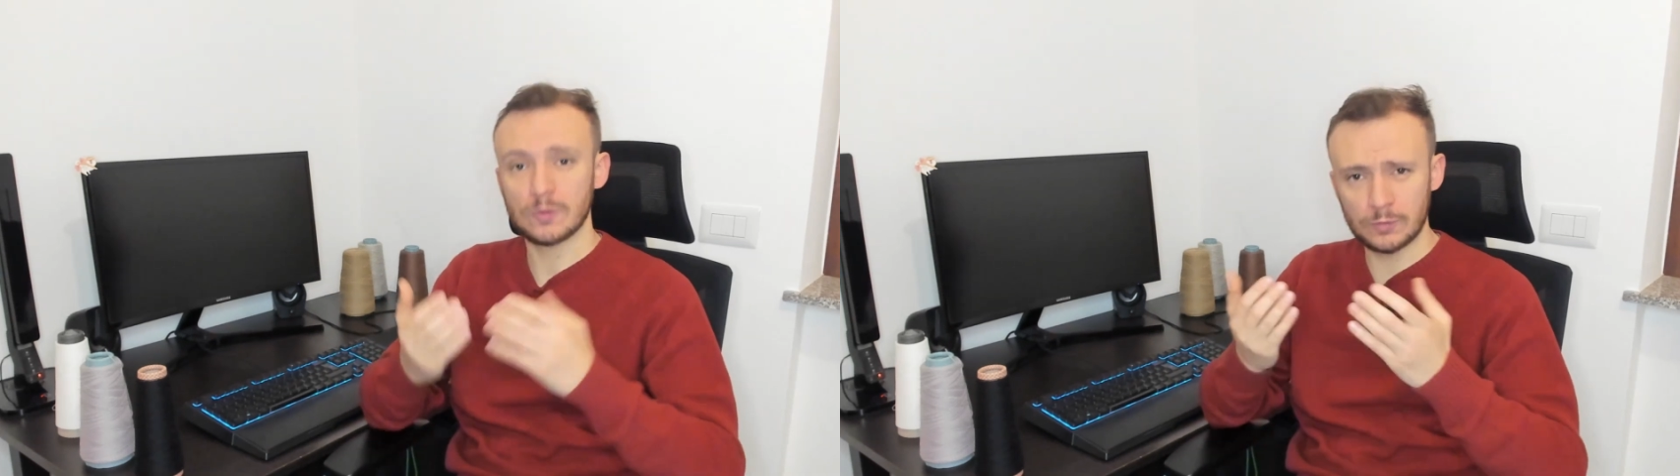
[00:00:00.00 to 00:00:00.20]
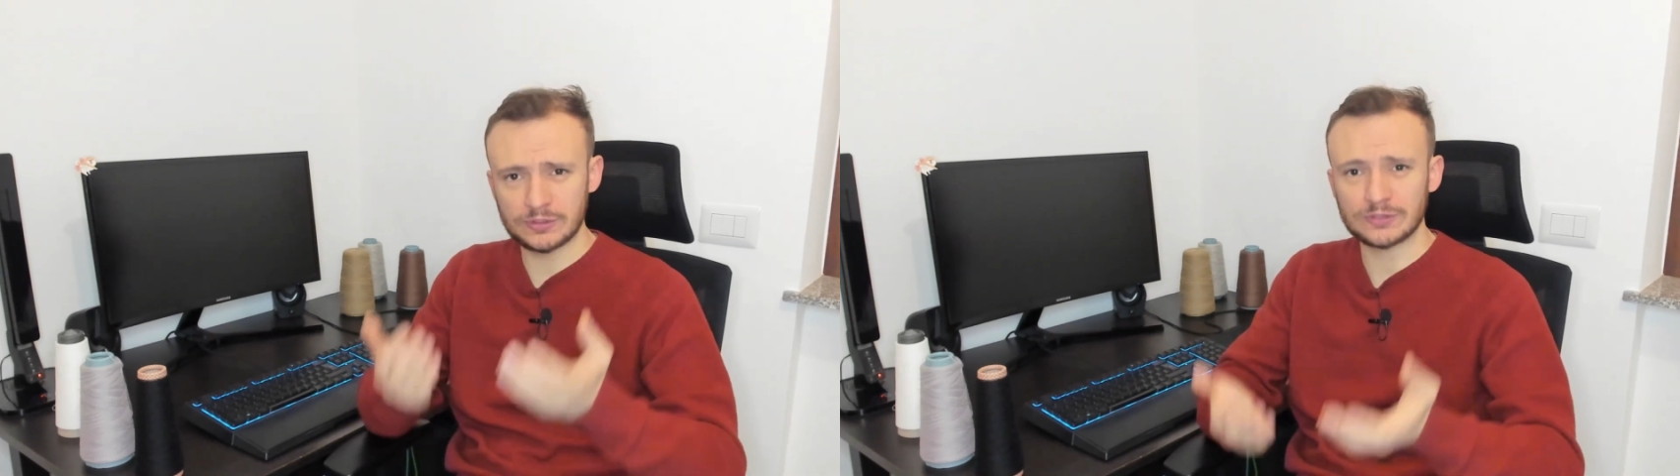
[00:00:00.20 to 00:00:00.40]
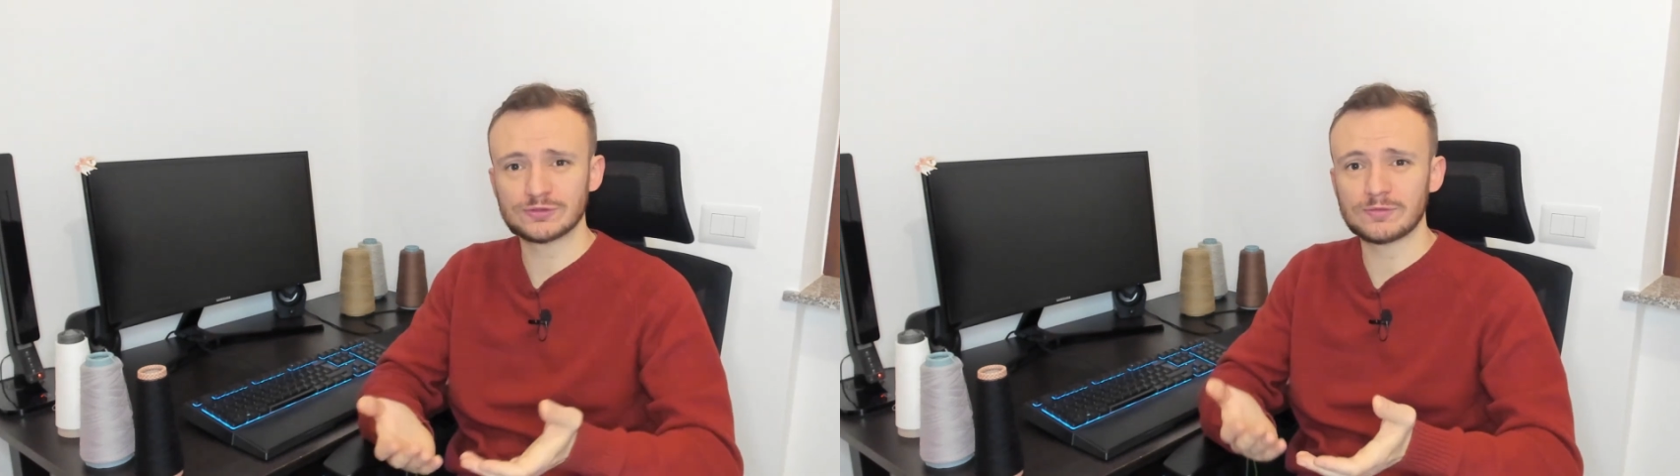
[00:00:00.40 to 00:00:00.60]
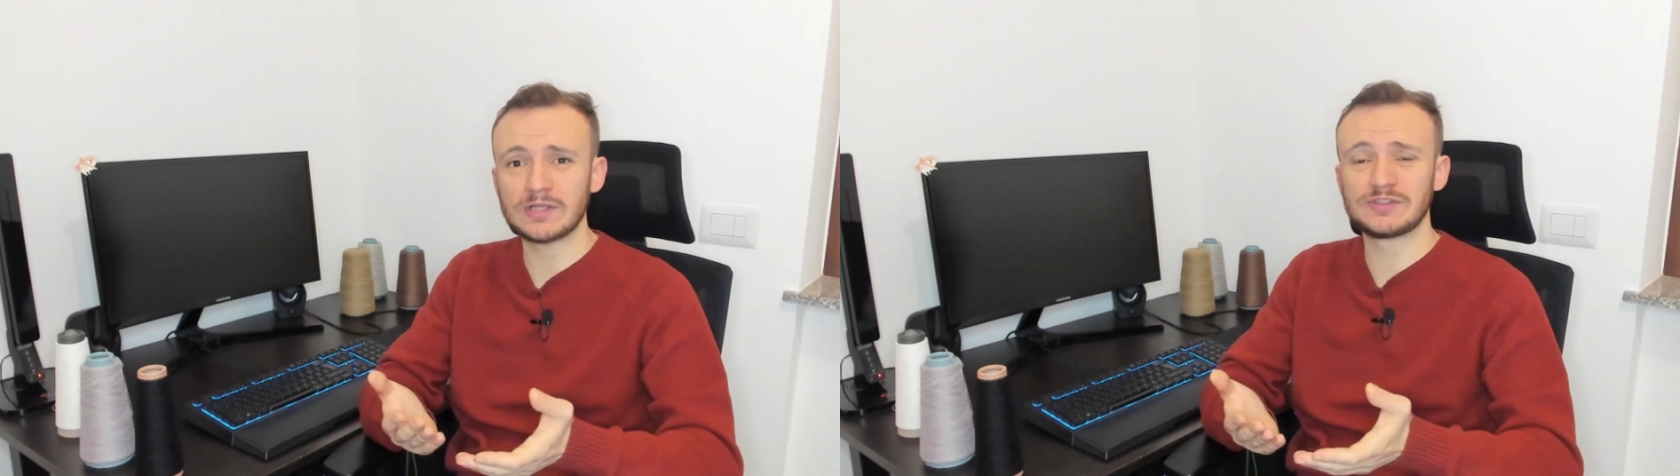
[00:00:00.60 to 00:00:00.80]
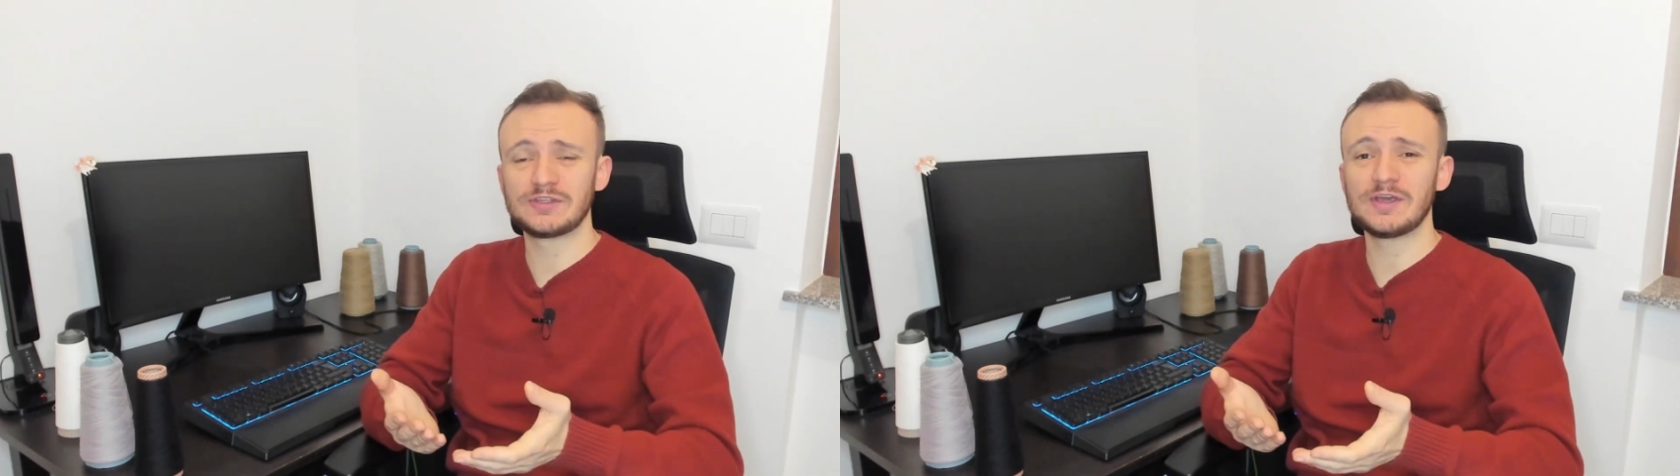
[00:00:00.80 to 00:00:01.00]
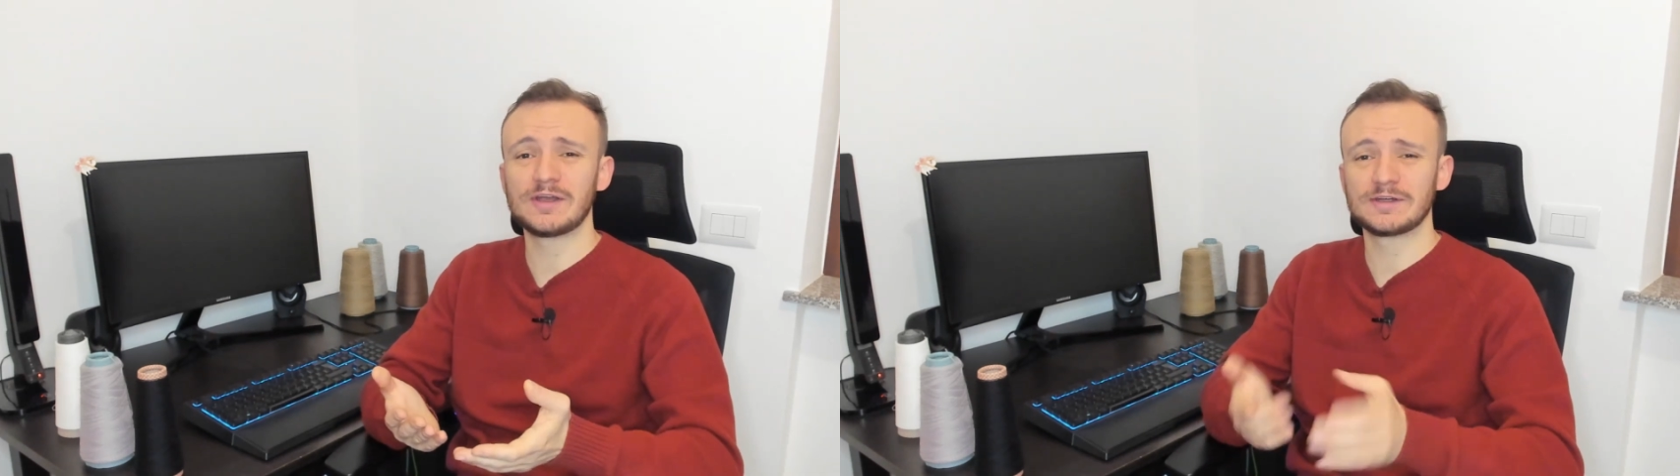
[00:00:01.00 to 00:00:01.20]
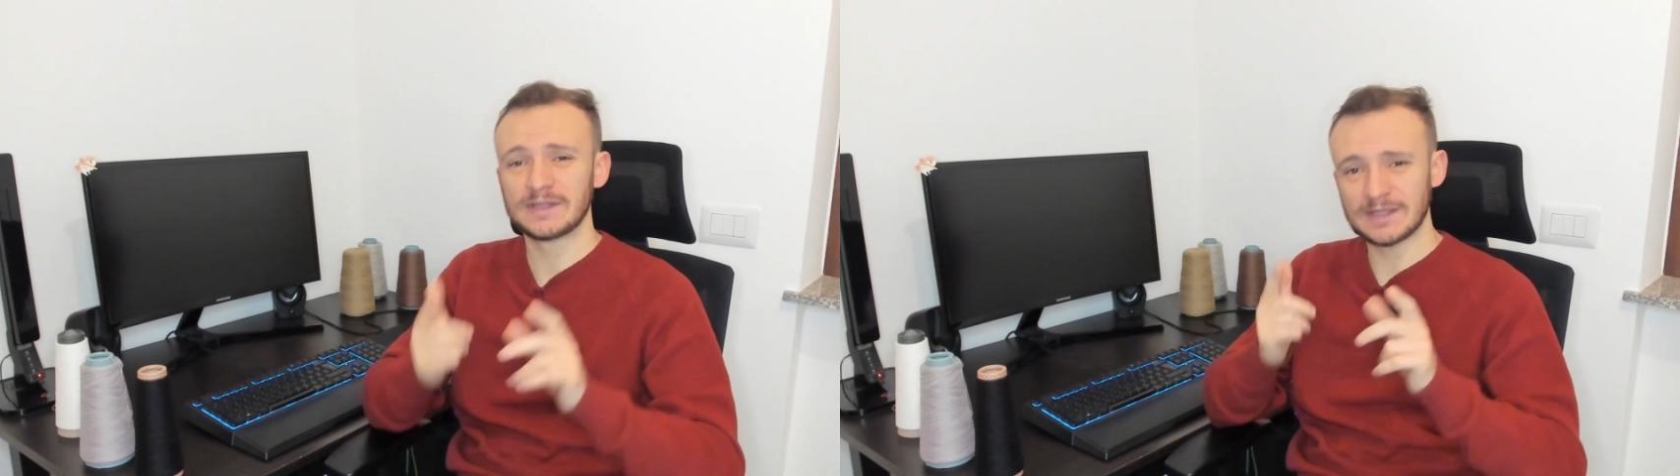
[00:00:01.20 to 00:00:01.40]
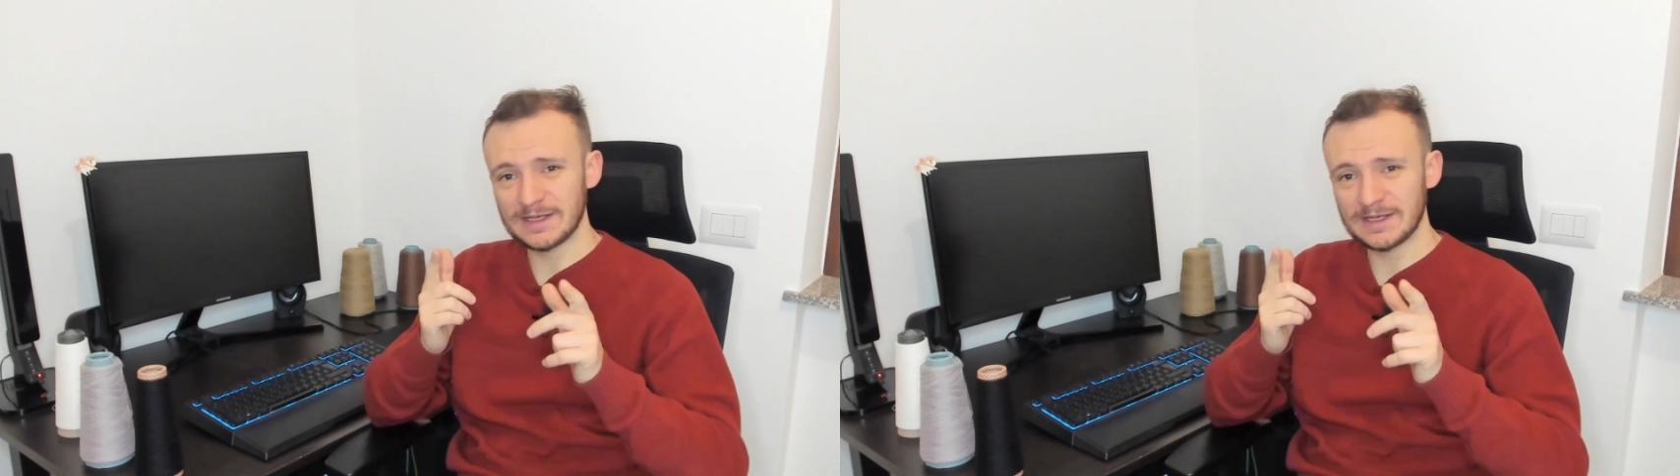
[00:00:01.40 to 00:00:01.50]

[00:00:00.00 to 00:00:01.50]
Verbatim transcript: We texturize the yarn.